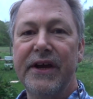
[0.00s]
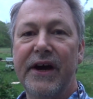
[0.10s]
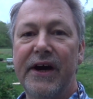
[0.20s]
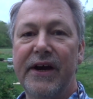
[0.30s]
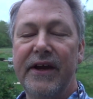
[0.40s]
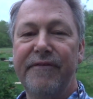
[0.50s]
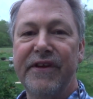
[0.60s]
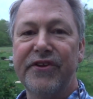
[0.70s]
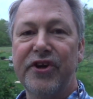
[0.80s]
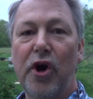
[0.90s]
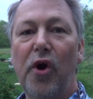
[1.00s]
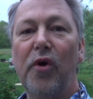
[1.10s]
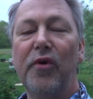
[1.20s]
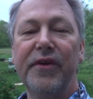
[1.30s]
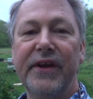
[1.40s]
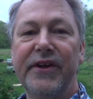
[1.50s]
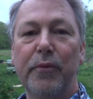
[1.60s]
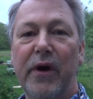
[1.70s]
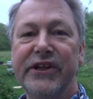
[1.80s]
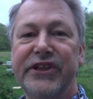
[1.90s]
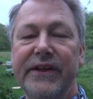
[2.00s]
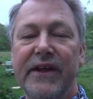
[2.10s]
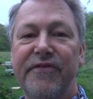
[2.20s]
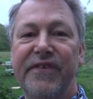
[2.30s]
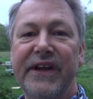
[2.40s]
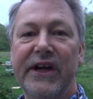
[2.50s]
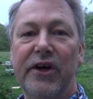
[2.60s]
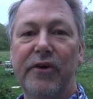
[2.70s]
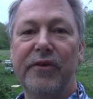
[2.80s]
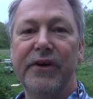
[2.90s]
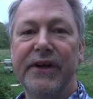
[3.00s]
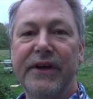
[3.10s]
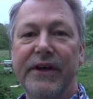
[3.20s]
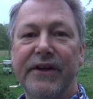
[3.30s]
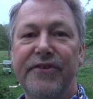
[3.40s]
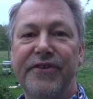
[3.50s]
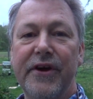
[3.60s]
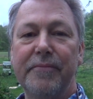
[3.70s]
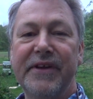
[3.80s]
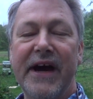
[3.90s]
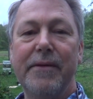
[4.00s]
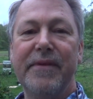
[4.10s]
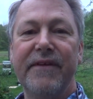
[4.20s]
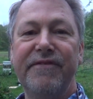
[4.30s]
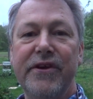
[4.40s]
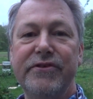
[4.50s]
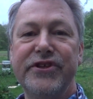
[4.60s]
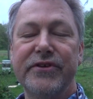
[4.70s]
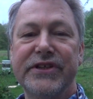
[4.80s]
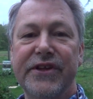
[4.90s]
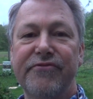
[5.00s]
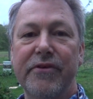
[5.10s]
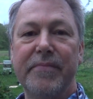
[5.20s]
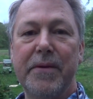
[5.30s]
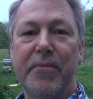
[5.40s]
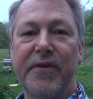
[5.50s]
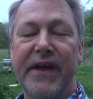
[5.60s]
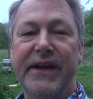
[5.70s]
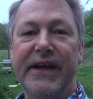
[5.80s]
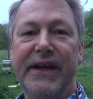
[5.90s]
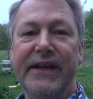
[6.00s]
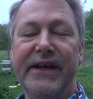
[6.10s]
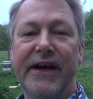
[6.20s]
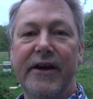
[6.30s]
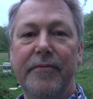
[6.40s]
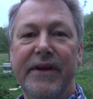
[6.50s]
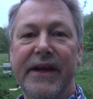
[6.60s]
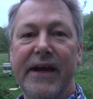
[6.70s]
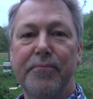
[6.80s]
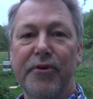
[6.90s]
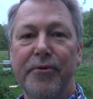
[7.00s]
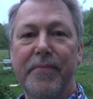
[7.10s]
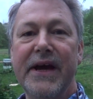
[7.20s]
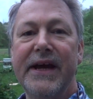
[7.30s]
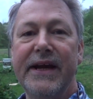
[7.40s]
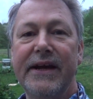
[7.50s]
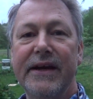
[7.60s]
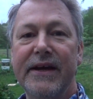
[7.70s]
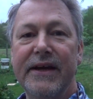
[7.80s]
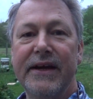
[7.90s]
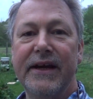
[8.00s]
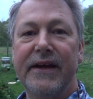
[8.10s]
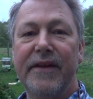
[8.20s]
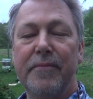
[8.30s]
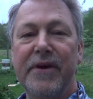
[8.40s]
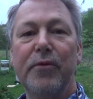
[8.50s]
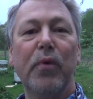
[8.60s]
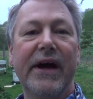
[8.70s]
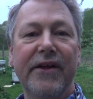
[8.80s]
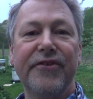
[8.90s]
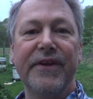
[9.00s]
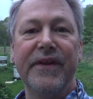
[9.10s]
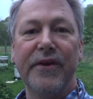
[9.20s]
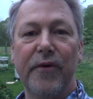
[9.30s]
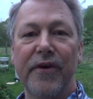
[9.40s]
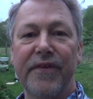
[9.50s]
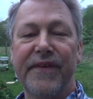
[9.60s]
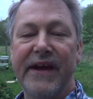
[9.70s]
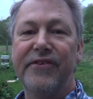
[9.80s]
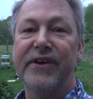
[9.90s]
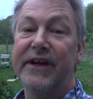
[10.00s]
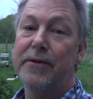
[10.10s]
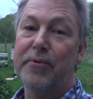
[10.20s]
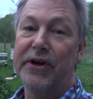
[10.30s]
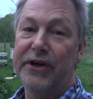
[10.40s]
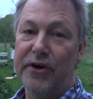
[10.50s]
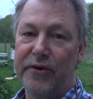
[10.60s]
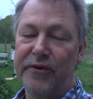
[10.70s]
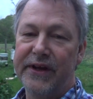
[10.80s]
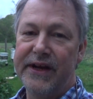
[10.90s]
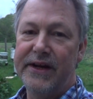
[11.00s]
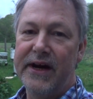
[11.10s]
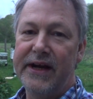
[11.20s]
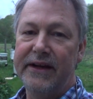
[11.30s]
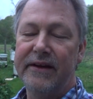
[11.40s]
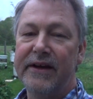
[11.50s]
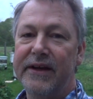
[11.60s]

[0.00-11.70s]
Uh, if it's cold and you're watching this video sometime in the future, just remember that anytime in April or May, in the Midwest and the North, things can get pretty cold at night